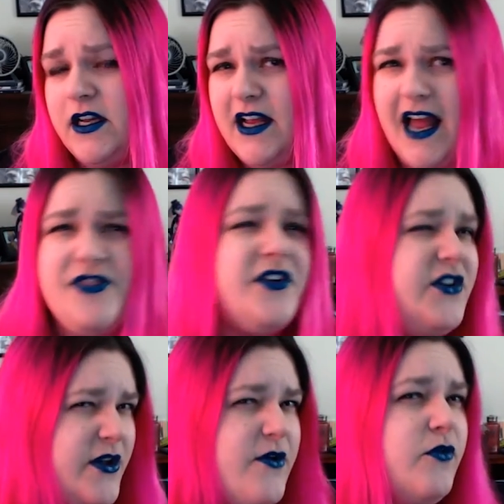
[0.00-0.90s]
And the
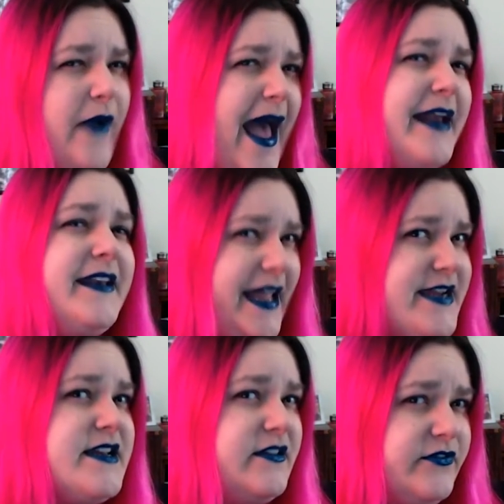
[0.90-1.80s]
new Rad
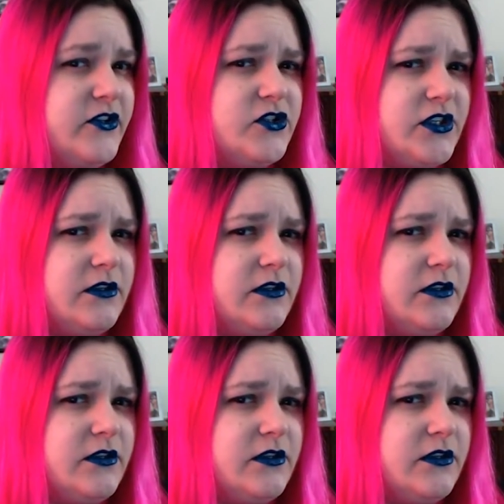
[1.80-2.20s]
90s version.